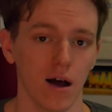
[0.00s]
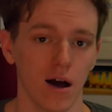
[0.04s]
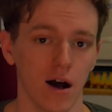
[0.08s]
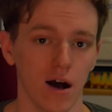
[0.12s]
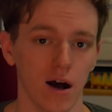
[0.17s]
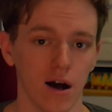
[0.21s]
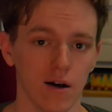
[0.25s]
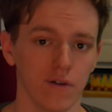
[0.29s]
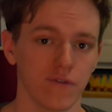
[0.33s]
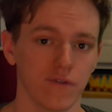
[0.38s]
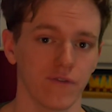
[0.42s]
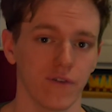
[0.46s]

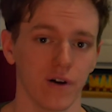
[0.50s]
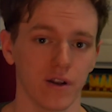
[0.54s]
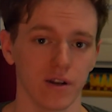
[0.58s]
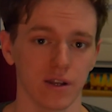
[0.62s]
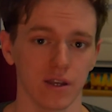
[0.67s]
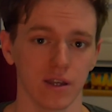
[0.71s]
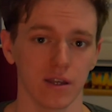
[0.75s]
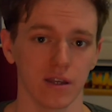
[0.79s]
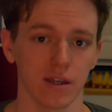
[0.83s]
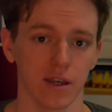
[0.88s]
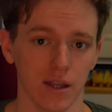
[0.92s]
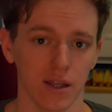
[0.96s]
are
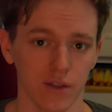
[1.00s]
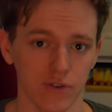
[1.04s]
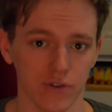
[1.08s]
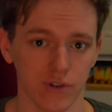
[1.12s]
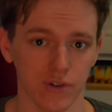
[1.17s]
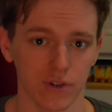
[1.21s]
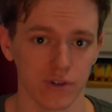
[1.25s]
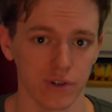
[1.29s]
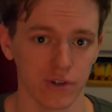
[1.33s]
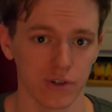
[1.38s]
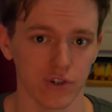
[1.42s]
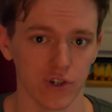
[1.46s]
funny. It's
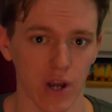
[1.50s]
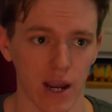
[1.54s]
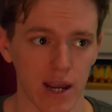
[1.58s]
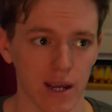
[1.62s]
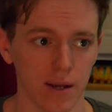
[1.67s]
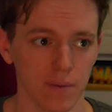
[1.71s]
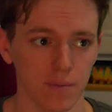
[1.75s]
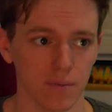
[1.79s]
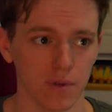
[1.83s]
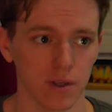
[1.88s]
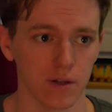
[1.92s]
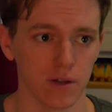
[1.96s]
just a
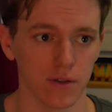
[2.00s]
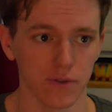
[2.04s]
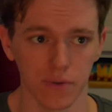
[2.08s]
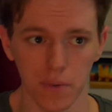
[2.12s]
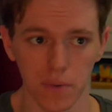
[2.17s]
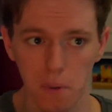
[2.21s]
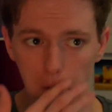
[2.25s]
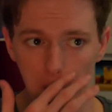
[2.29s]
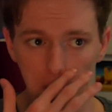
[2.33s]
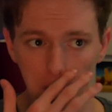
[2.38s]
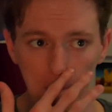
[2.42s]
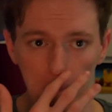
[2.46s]
shame that
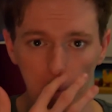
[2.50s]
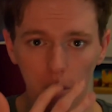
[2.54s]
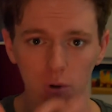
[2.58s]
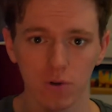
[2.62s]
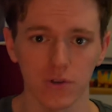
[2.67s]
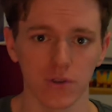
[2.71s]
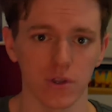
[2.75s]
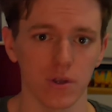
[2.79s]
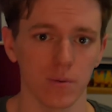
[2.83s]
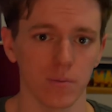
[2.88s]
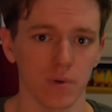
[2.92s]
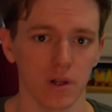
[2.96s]

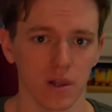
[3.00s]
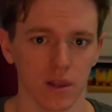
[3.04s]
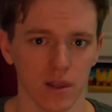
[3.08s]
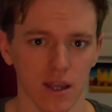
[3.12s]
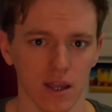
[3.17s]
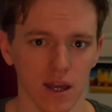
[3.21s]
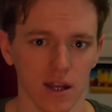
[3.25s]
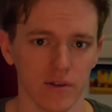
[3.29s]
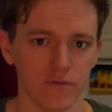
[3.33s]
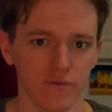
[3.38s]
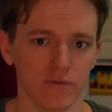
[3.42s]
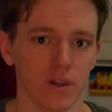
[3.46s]
most of them are
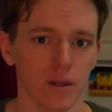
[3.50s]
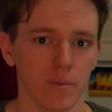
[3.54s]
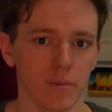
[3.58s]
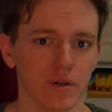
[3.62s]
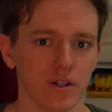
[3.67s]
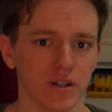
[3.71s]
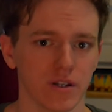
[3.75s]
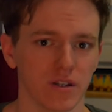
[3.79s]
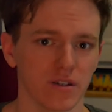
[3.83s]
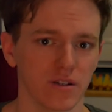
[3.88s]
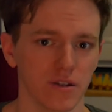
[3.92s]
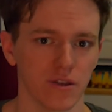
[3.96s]
kind of
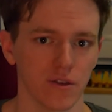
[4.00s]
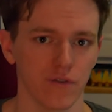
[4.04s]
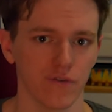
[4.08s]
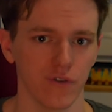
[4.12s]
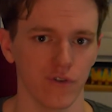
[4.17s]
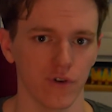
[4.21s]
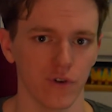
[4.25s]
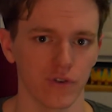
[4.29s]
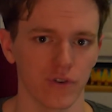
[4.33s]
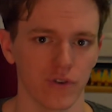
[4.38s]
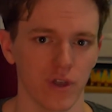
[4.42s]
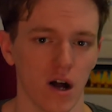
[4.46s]
limited to the
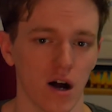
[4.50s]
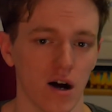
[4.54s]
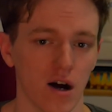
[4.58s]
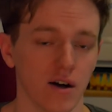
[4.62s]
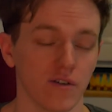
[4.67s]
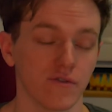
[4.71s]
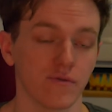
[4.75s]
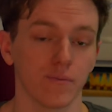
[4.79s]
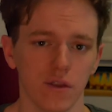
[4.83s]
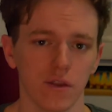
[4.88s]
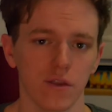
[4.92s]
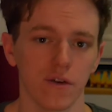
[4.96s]
first
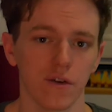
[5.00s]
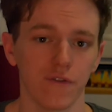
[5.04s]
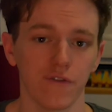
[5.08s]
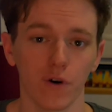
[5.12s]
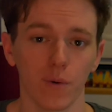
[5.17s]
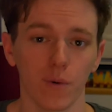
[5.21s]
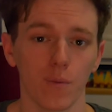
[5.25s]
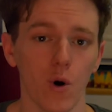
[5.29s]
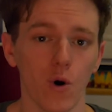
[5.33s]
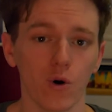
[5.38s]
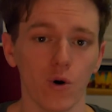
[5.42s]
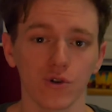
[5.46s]
half. The
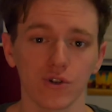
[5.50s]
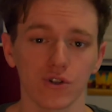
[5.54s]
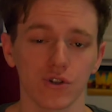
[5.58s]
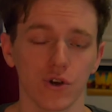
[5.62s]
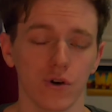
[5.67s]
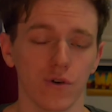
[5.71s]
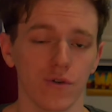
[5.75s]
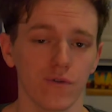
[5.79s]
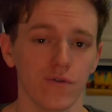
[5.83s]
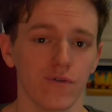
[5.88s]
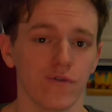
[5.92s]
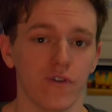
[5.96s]
film
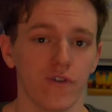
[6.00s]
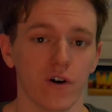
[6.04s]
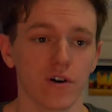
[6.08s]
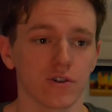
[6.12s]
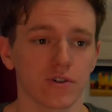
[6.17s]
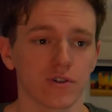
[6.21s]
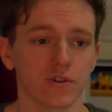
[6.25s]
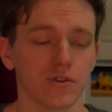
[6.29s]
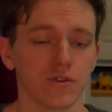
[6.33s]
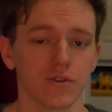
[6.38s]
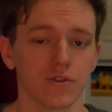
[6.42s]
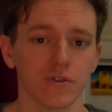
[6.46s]
also
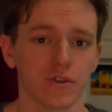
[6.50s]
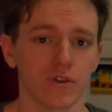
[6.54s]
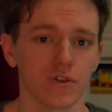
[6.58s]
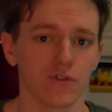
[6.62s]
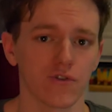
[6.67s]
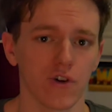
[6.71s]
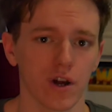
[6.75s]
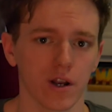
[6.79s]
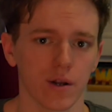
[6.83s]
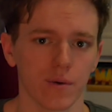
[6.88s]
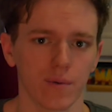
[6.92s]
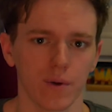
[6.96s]
functions
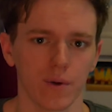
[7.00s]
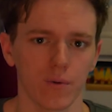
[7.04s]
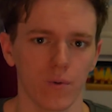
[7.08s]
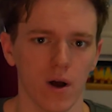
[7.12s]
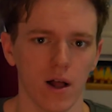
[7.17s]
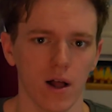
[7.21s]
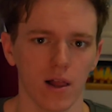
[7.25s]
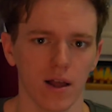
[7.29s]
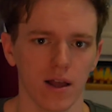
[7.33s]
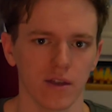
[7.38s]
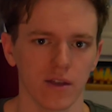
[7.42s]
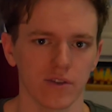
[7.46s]
incredibly
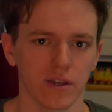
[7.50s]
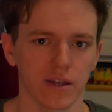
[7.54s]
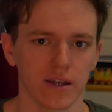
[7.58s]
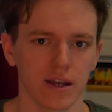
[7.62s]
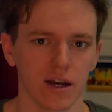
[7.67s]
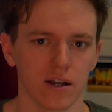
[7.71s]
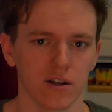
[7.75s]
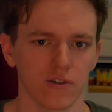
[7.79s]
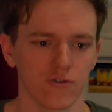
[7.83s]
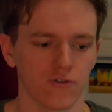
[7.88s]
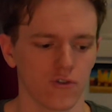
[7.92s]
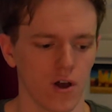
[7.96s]
well as a
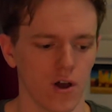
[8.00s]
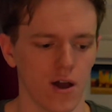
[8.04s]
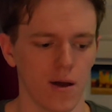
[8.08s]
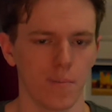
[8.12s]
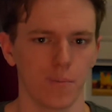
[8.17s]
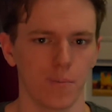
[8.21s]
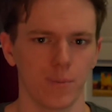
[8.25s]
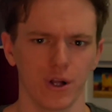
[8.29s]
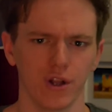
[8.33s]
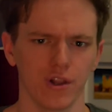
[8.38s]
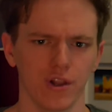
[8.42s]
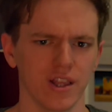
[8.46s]
kind of
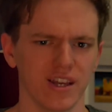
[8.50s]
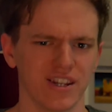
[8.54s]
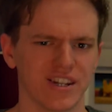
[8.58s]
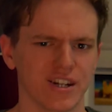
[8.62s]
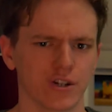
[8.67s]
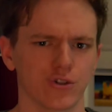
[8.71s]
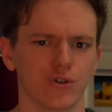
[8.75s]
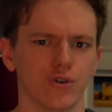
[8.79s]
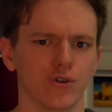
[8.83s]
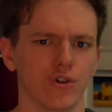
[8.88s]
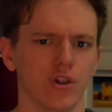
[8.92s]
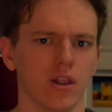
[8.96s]

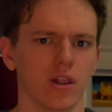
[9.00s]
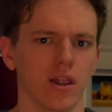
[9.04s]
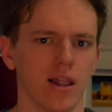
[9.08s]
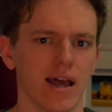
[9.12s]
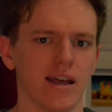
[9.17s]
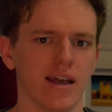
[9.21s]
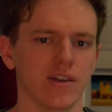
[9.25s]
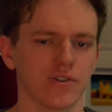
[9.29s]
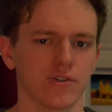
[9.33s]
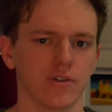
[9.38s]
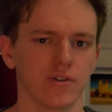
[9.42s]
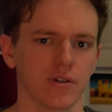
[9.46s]
political
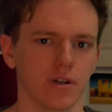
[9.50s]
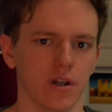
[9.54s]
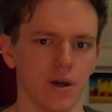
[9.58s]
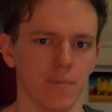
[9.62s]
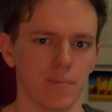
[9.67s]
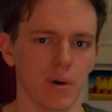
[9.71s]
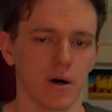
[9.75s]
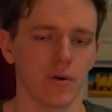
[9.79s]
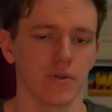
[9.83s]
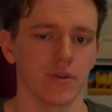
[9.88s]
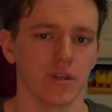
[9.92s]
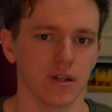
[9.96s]
lesson
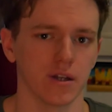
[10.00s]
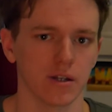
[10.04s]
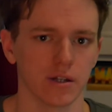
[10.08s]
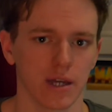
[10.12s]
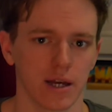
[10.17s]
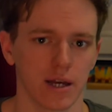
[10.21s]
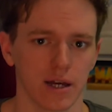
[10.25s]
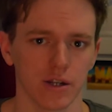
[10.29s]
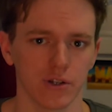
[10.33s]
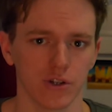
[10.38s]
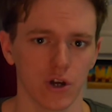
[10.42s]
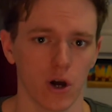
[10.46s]
about the
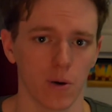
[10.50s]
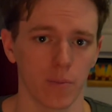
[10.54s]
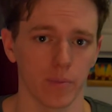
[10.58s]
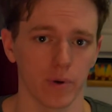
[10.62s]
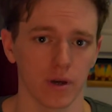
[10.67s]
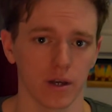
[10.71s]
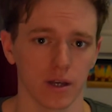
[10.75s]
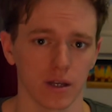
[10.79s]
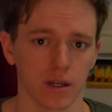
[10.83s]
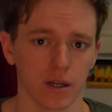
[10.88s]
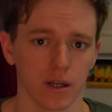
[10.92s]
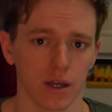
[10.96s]
entire
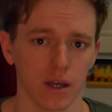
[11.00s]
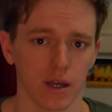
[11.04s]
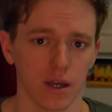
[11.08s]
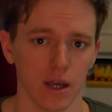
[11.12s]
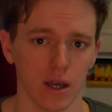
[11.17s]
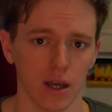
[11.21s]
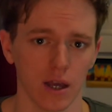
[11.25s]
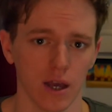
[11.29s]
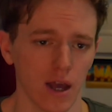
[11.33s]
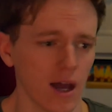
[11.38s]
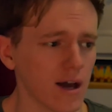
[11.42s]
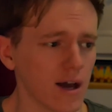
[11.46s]
topic.
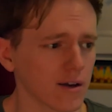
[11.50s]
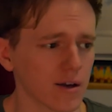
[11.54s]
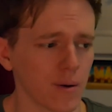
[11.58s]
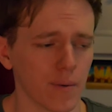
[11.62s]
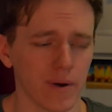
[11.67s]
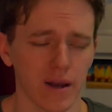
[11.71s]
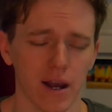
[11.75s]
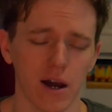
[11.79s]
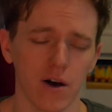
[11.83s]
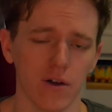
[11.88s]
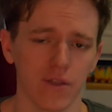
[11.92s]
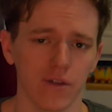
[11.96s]

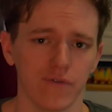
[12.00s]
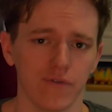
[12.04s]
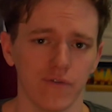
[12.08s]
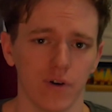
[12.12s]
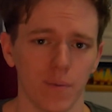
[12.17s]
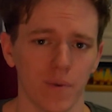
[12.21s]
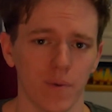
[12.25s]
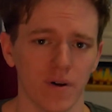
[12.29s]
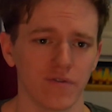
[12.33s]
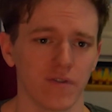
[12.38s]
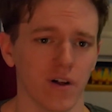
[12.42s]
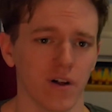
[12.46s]
Coming out of the
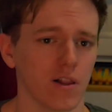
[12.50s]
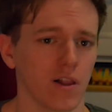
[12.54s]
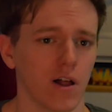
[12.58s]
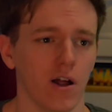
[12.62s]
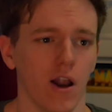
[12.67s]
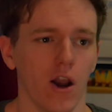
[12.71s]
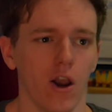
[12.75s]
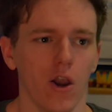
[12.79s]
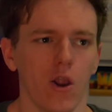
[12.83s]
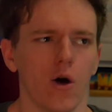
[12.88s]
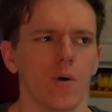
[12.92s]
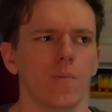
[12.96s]
film, I felt
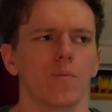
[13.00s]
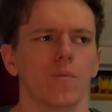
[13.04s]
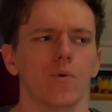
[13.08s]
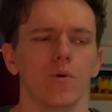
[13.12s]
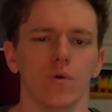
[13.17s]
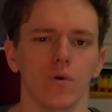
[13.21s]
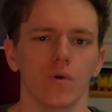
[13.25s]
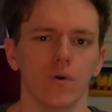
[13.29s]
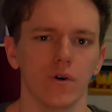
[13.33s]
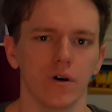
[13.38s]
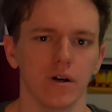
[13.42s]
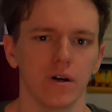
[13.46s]
a lot
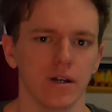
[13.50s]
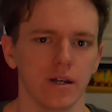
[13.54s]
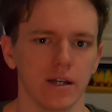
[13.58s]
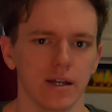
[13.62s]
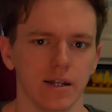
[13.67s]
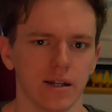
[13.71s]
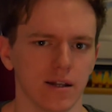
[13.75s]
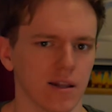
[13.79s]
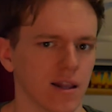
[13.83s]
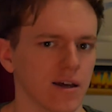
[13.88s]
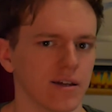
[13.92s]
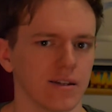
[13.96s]
more
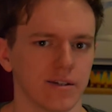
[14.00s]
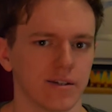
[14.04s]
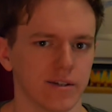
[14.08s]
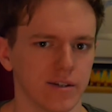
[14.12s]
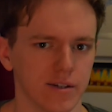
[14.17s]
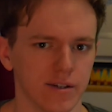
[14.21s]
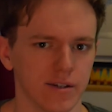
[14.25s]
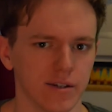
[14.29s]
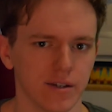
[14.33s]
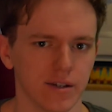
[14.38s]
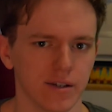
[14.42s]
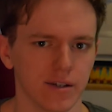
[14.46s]

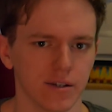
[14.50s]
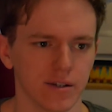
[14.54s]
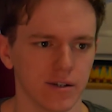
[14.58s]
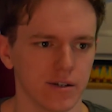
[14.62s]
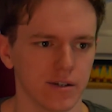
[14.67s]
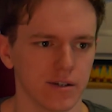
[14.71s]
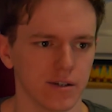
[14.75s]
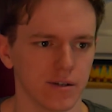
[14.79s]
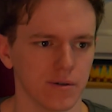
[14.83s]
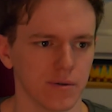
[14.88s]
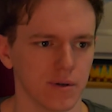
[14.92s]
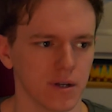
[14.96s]
enlightened
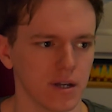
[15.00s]
and